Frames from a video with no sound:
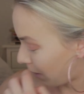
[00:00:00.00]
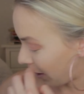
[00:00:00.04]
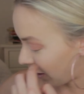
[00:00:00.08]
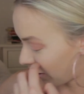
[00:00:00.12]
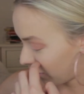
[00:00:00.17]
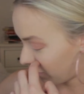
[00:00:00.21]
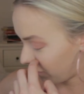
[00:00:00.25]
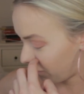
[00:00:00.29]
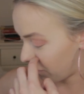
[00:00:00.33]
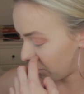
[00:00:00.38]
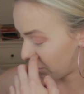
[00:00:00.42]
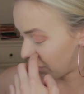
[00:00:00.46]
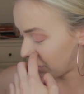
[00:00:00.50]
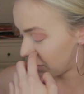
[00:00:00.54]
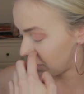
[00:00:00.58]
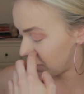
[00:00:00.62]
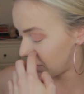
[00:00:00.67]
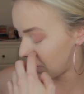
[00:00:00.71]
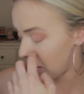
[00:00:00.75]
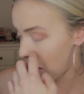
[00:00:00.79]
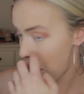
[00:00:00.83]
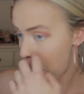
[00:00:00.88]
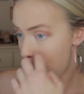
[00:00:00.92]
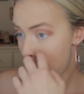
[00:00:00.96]
my
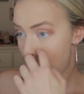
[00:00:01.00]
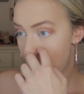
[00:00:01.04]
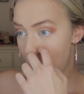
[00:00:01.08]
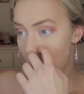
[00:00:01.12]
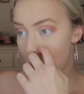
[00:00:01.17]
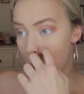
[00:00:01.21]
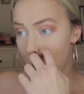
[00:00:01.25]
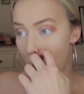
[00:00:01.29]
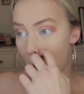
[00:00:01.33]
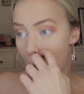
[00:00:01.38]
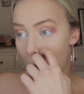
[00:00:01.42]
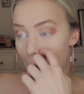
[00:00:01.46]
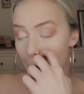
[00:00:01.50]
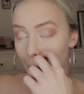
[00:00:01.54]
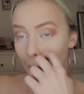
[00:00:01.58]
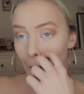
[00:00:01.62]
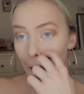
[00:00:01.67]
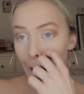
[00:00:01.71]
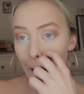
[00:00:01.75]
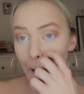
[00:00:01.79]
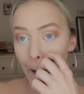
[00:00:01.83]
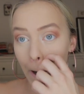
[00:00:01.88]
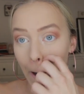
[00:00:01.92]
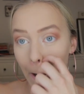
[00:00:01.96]
infamous
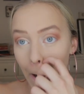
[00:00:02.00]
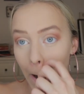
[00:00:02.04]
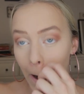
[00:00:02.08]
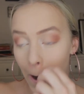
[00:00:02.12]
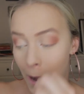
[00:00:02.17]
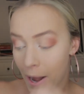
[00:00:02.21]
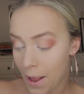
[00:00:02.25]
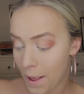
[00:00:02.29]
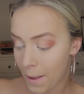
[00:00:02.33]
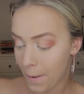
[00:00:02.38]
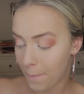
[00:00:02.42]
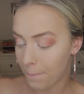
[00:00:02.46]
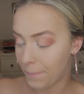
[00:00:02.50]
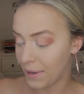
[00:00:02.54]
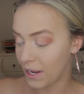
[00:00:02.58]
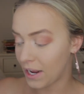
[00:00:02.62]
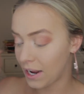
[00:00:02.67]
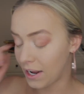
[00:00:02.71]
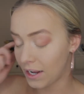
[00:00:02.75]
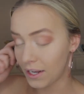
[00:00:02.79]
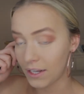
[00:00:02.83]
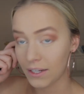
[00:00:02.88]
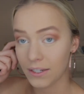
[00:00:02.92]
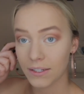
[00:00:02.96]
eyeliner,
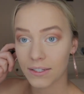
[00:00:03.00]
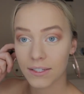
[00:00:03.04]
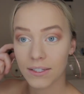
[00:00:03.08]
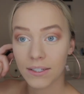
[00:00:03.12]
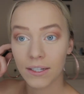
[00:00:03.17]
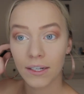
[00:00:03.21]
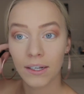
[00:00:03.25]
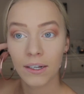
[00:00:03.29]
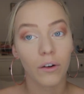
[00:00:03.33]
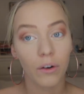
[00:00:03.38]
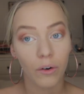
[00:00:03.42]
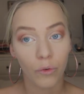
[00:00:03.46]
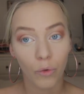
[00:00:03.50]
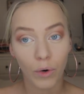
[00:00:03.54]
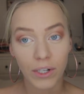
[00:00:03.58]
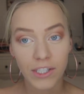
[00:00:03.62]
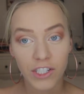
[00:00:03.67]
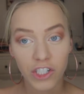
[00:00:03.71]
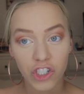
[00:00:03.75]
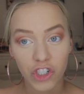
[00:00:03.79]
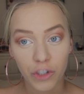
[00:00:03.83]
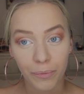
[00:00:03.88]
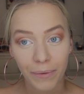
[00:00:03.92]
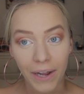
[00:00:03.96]
because
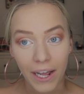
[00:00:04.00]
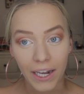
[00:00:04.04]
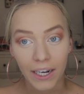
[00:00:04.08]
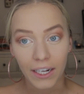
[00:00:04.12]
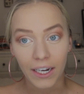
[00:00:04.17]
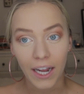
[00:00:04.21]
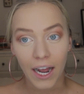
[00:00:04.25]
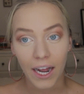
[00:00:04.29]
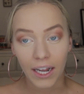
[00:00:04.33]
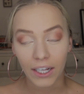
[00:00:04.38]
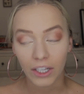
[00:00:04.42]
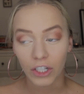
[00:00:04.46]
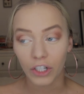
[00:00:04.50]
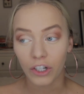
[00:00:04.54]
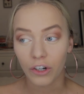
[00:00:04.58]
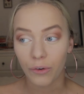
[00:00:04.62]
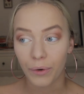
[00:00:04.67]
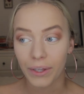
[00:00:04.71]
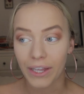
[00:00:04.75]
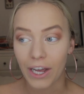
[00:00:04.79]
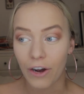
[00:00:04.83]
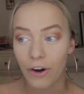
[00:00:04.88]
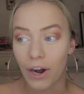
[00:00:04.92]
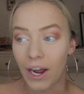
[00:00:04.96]
what's a dramatic eye
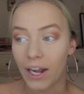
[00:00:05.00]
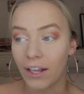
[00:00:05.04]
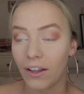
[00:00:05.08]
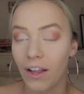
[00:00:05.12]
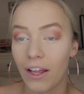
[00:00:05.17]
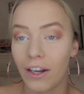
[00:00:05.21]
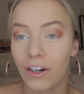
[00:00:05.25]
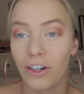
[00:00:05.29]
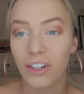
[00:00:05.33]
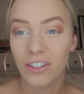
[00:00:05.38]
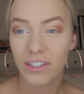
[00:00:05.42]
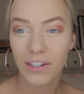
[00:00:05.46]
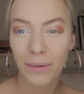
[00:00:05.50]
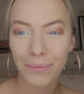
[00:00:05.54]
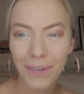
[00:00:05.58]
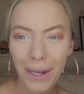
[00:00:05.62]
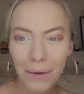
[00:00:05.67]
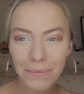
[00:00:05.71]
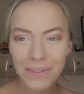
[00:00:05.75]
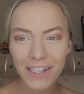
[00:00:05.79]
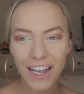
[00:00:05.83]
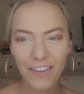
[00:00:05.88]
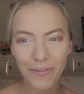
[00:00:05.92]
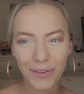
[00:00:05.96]
look without eyeliner?
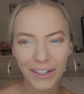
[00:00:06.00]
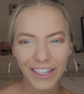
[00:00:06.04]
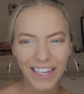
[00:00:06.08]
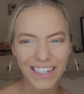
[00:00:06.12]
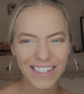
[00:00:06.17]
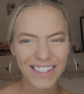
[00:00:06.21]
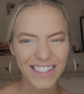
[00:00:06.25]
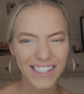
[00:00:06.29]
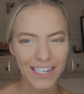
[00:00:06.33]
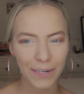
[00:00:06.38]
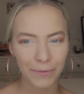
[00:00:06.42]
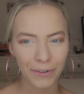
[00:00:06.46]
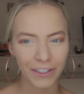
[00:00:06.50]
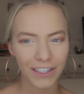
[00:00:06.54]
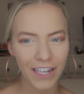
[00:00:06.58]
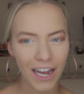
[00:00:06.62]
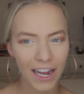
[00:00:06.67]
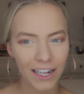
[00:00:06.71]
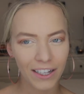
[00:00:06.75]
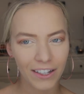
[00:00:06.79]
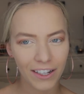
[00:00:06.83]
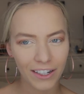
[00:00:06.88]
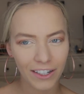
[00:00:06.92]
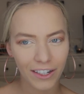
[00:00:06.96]
Sometimes I've been like skipping the
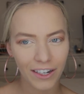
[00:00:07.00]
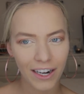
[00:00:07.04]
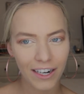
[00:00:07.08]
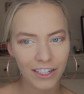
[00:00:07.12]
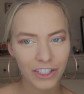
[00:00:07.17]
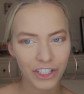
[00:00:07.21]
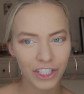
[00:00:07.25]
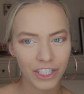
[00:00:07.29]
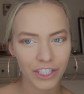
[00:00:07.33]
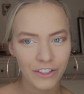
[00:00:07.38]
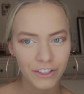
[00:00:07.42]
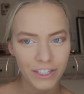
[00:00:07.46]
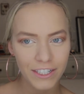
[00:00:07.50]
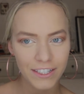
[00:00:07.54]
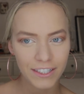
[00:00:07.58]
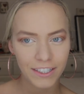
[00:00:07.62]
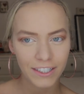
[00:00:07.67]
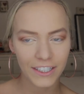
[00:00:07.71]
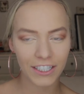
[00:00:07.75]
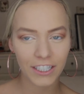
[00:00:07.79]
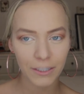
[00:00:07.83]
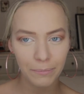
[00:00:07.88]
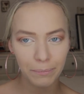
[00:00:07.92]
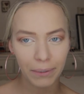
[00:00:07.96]
eyeliner actually
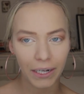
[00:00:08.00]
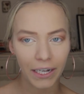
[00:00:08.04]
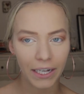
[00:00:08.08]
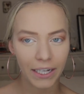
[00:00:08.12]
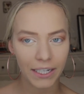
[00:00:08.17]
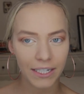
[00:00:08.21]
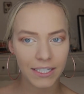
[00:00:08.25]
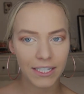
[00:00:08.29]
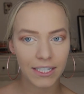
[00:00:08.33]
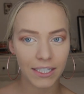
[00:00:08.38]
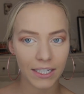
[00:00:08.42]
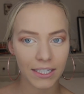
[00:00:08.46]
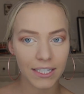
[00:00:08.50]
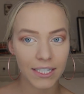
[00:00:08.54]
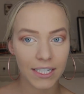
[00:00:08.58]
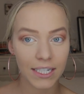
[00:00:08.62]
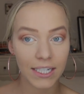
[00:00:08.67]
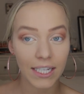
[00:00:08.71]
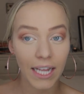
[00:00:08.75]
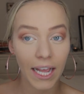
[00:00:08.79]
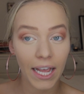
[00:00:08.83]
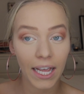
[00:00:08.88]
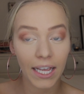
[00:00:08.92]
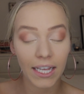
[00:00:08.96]
recently, but
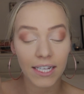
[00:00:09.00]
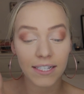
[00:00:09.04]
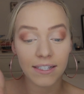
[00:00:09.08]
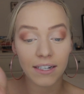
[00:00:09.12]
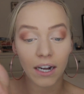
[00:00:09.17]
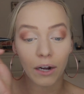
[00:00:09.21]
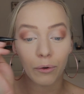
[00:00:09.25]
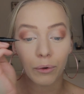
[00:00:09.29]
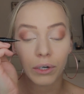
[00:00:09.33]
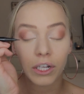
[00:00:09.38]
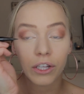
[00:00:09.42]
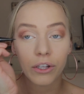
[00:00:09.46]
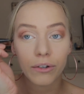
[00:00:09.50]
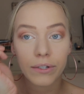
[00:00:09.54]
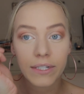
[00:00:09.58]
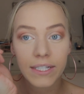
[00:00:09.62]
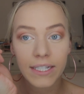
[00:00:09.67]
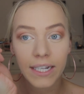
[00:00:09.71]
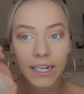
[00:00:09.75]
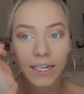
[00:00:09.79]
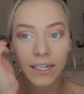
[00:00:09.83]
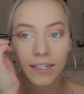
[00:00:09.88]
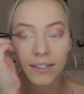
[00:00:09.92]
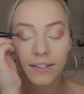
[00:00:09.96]
today is not one of
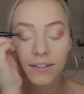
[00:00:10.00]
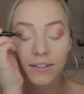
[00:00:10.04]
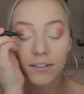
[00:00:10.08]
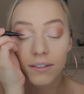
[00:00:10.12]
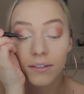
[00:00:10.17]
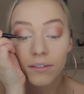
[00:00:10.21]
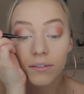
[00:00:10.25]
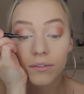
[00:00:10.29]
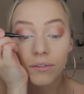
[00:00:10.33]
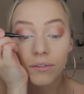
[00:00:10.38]
those days.